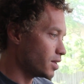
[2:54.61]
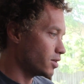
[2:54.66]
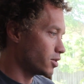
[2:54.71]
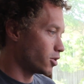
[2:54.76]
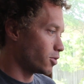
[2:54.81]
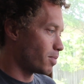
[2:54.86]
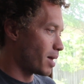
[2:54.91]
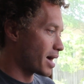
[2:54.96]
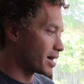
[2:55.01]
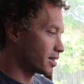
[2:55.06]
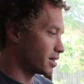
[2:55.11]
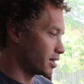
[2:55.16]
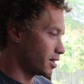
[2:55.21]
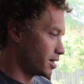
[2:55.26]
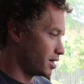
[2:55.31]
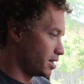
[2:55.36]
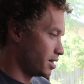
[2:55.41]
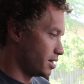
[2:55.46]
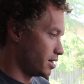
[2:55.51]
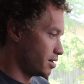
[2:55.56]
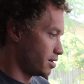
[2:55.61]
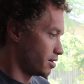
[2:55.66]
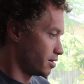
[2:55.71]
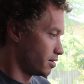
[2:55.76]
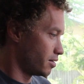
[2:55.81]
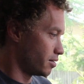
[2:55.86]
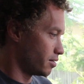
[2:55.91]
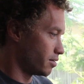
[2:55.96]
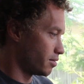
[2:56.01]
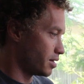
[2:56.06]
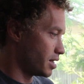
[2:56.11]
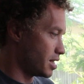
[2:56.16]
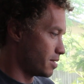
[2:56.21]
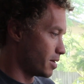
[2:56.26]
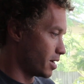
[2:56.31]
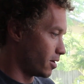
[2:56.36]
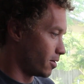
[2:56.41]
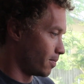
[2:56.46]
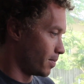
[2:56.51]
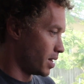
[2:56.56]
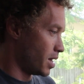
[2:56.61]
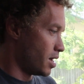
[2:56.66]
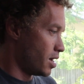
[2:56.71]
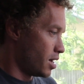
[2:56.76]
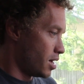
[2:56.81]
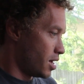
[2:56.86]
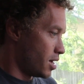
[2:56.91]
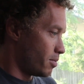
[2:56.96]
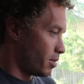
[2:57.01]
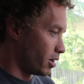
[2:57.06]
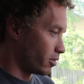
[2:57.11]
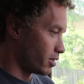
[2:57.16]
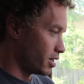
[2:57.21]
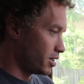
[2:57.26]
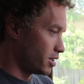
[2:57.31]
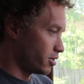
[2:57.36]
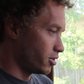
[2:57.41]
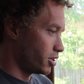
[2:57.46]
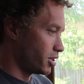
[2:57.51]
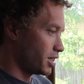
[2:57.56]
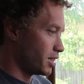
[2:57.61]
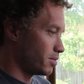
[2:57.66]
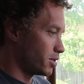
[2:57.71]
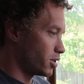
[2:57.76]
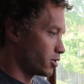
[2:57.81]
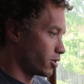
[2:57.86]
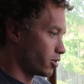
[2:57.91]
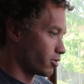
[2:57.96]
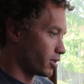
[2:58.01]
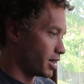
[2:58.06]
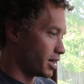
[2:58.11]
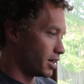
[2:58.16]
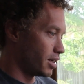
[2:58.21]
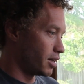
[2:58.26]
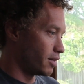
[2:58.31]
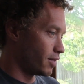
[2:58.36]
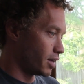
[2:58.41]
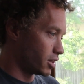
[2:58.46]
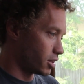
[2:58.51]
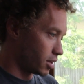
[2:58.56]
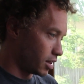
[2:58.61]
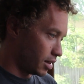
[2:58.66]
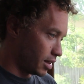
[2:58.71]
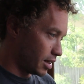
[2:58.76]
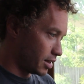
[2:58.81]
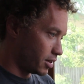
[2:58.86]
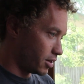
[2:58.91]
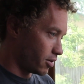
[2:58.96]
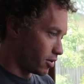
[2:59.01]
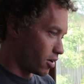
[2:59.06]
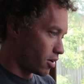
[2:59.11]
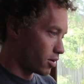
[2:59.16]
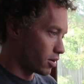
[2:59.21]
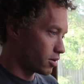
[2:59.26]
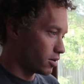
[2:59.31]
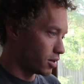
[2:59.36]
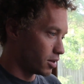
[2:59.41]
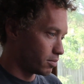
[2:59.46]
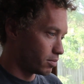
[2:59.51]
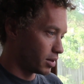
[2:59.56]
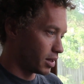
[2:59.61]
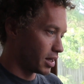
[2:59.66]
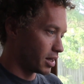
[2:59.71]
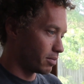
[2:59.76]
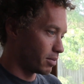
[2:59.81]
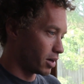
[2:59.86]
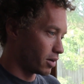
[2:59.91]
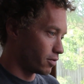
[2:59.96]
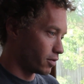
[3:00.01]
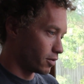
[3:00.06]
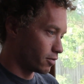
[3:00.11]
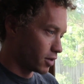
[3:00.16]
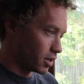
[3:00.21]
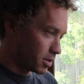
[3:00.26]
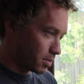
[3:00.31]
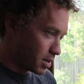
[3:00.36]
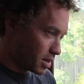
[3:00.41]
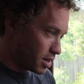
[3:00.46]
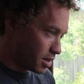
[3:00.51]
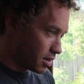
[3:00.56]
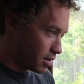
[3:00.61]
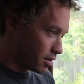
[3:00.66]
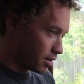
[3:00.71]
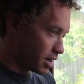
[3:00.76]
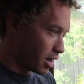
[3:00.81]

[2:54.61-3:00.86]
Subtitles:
So back to the email. My research seems to agree, and it eventually led to your article on playing barefoot Frisbee.